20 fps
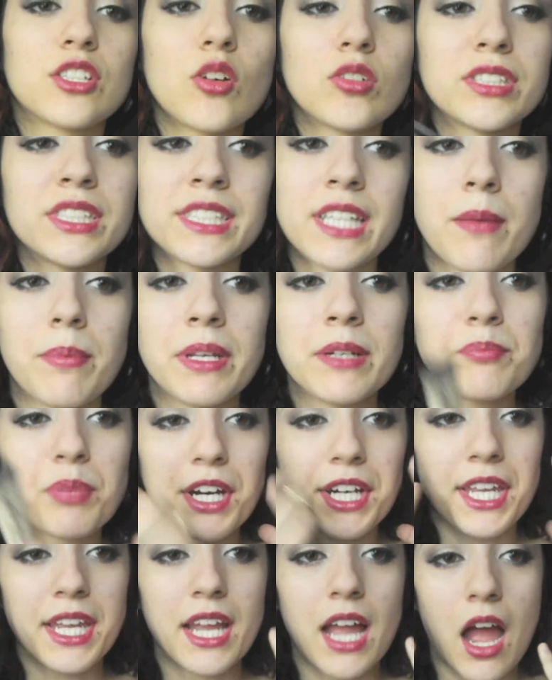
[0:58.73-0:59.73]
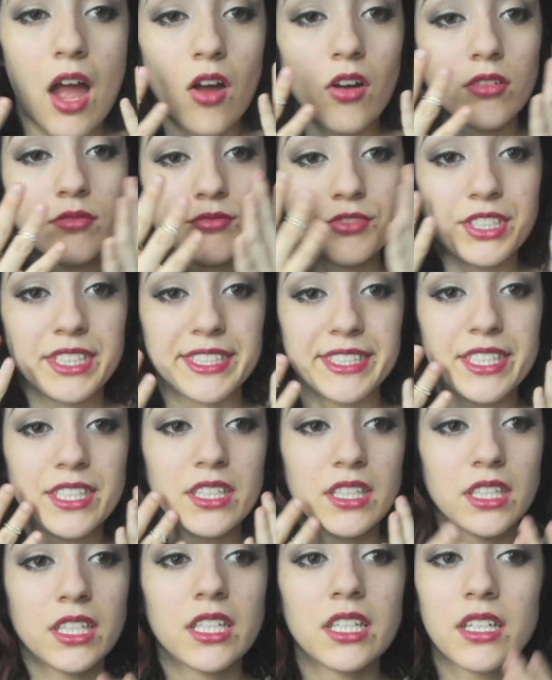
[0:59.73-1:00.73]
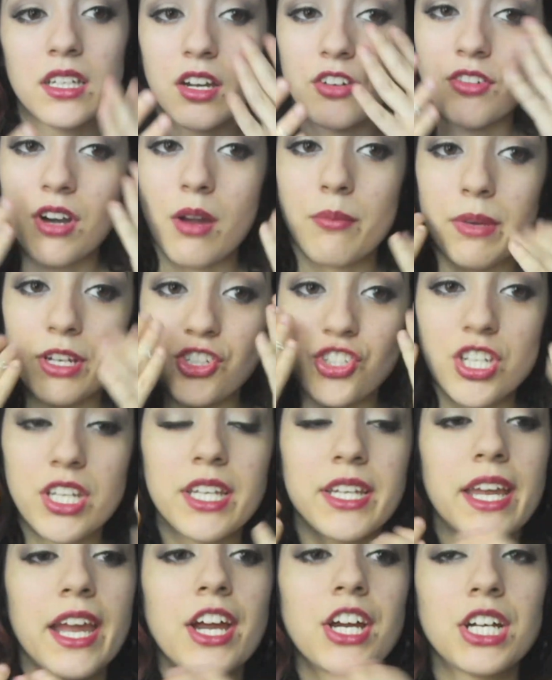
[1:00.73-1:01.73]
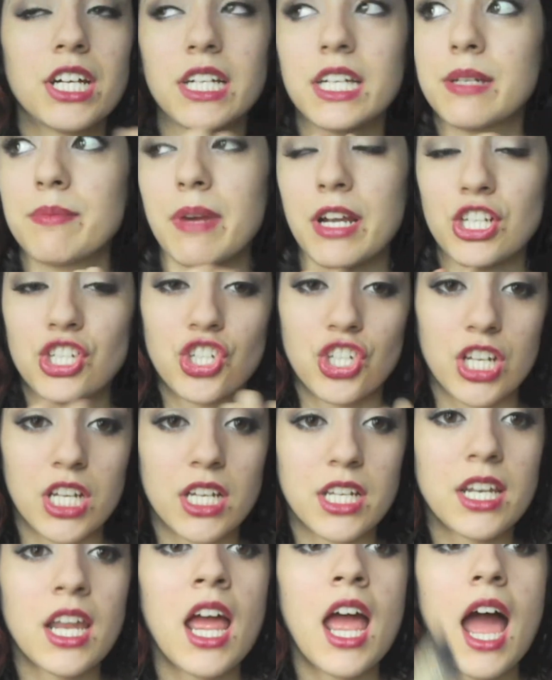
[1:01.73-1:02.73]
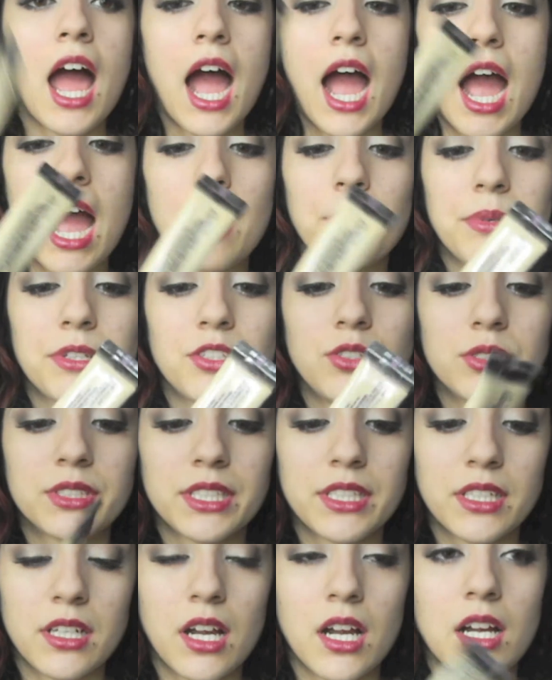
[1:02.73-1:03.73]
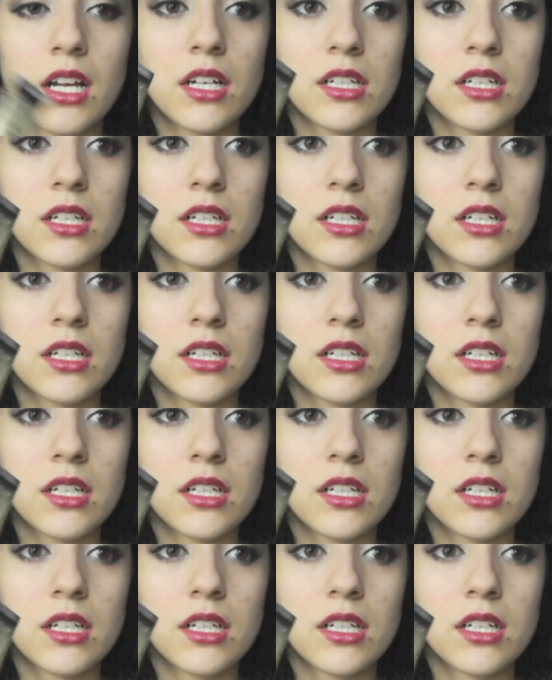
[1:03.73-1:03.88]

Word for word: So since I've been breaking out recently around my cheek area and my chin, I've been using